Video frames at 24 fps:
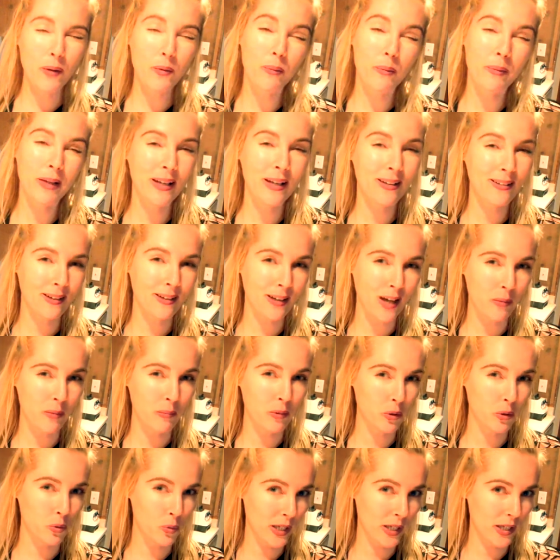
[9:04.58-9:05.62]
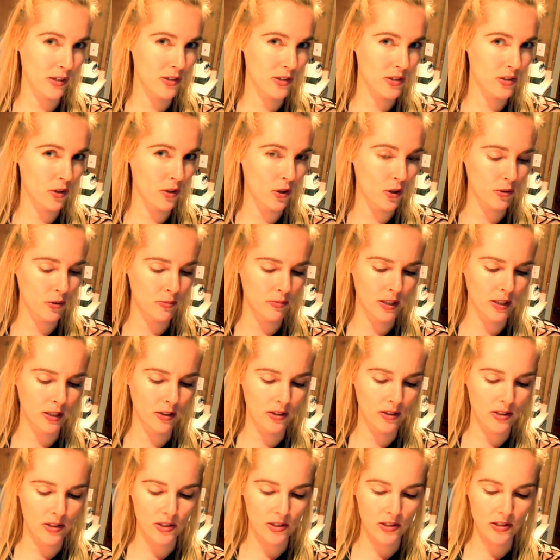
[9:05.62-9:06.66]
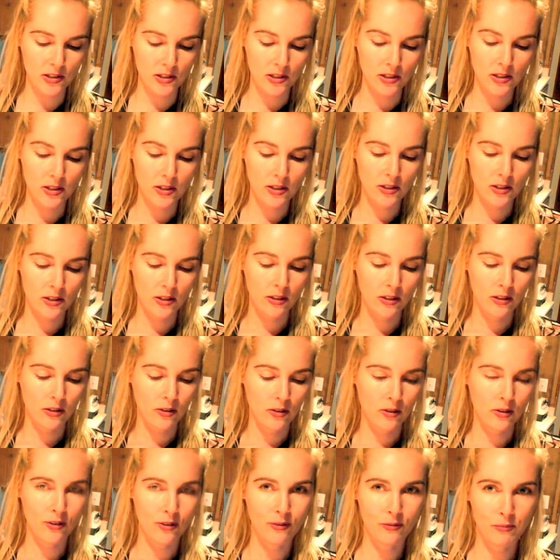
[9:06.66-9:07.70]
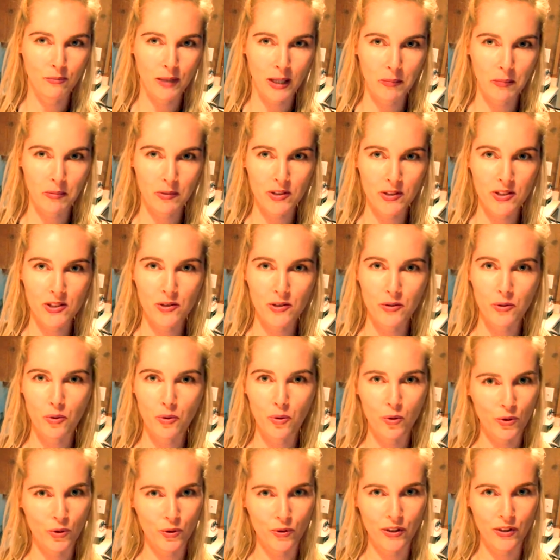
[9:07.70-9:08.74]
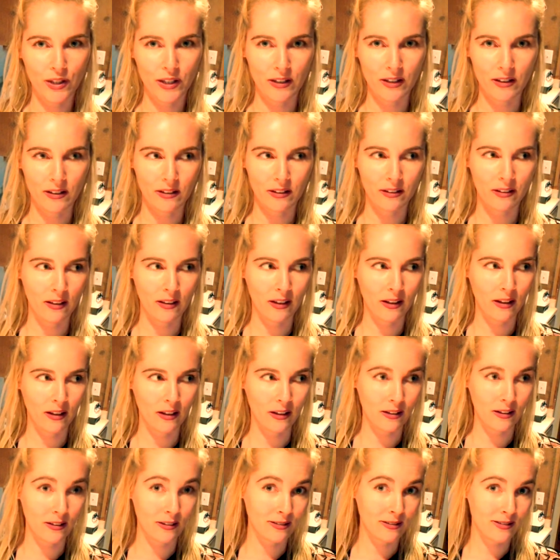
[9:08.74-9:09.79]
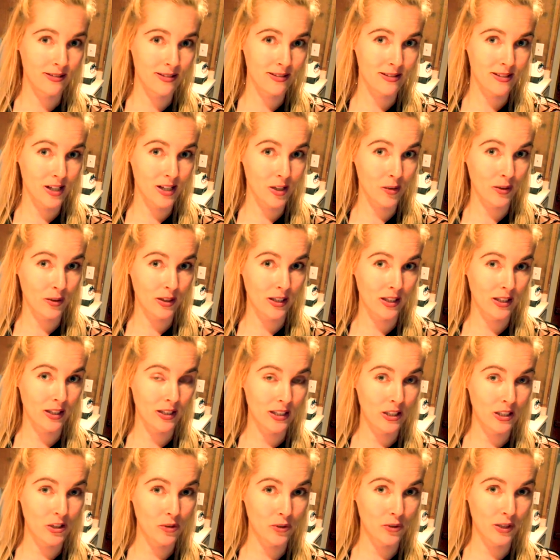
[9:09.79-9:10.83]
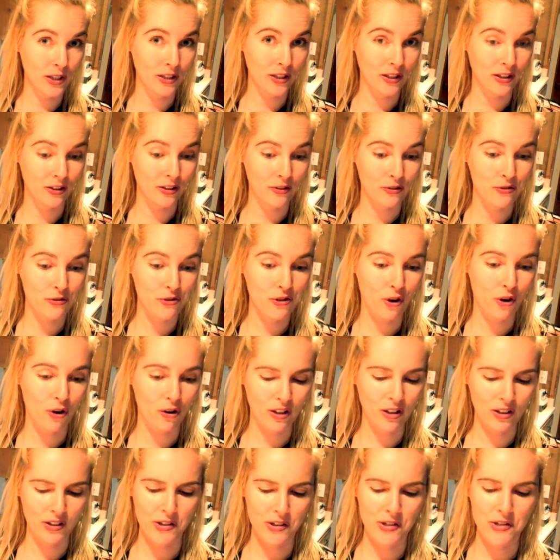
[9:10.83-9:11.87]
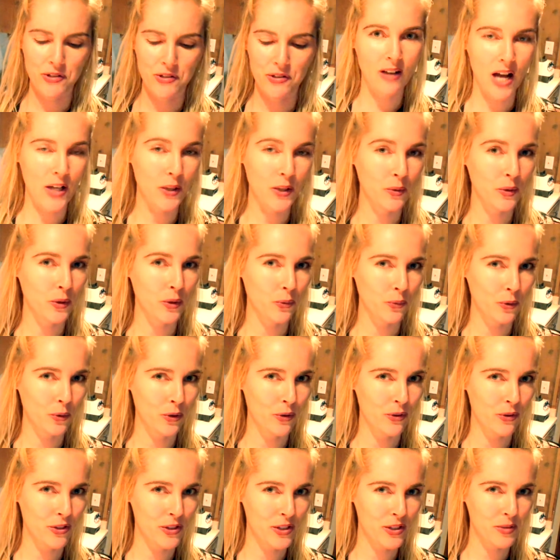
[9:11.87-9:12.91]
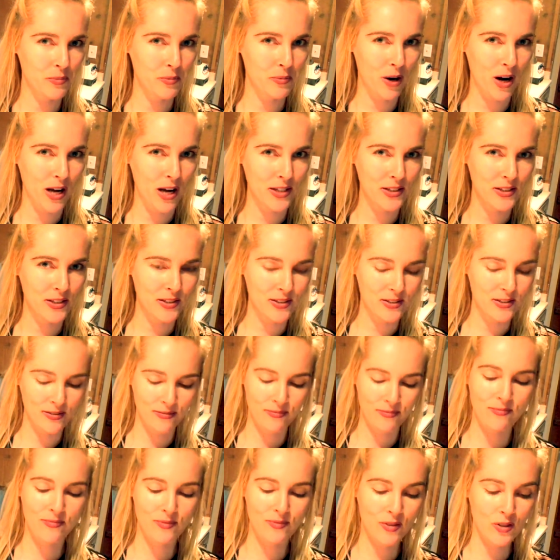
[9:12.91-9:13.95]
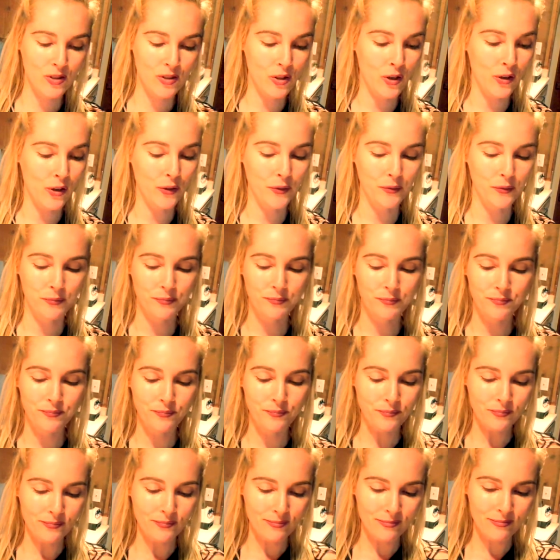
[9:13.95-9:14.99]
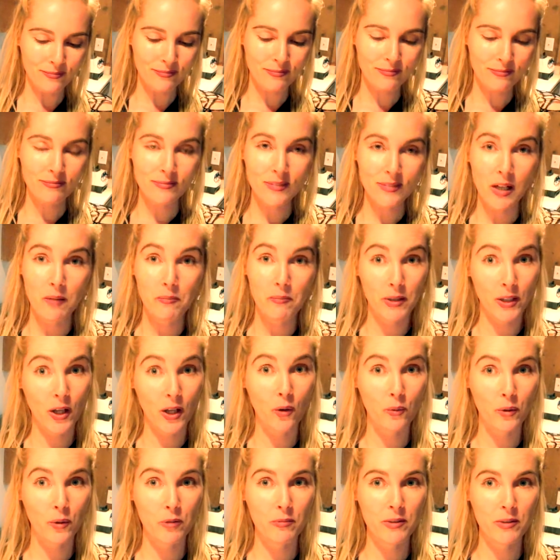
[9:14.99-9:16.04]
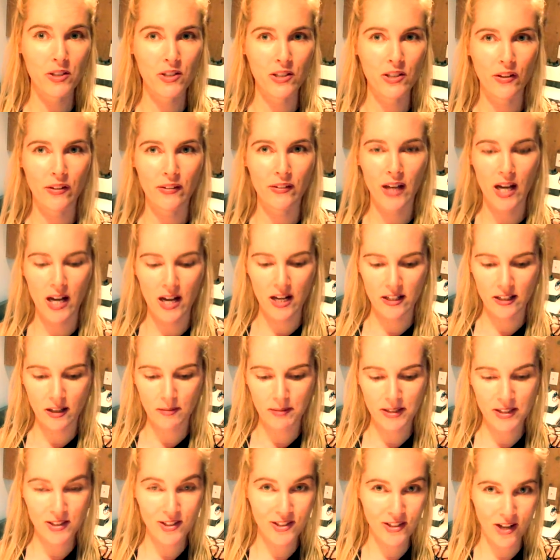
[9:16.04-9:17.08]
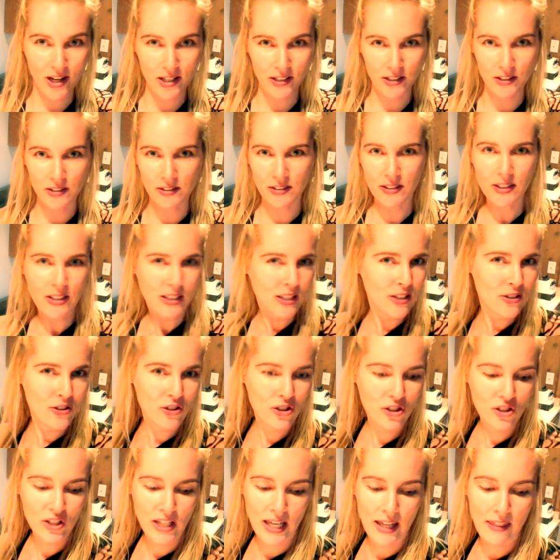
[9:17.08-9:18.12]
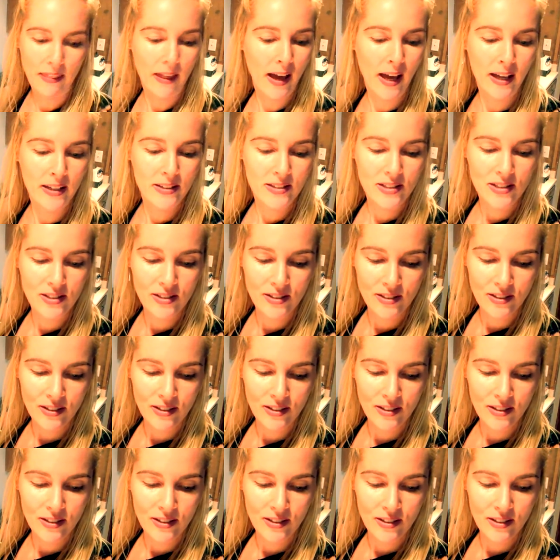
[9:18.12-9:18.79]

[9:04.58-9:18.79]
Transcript: will be in a couple of weeks though, because people are still ordering their secret ingredient chocolate. I don't want to ruin the surprise. So, but I will be sharing that, and I'm excited to share that.